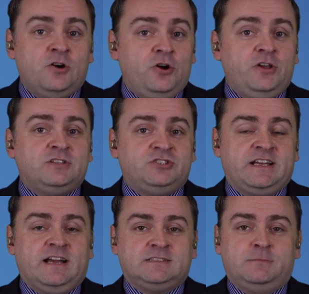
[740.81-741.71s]
Or you can
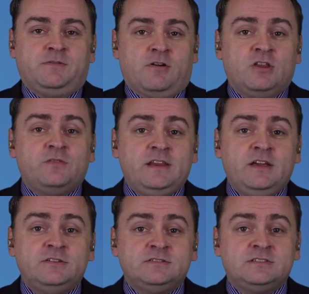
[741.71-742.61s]
check out some of our other
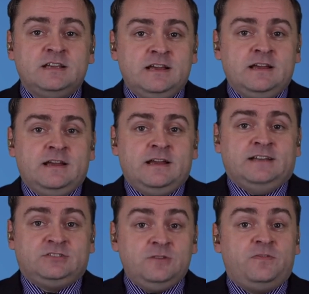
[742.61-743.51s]
videos.
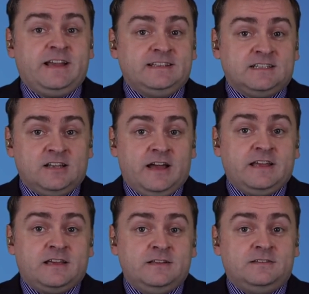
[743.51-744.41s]
And don't forget to
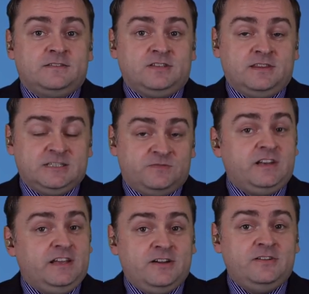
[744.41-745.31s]
like this
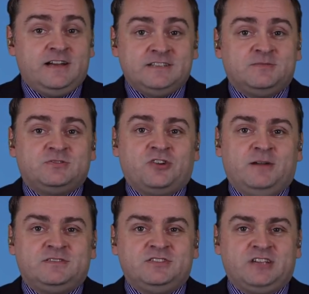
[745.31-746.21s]
video and
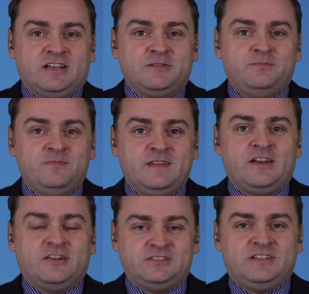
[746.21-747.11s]
subscribe to the channel.
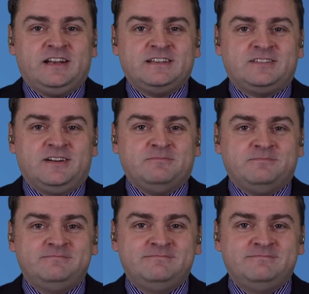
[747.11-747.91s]
And I'll see you next time.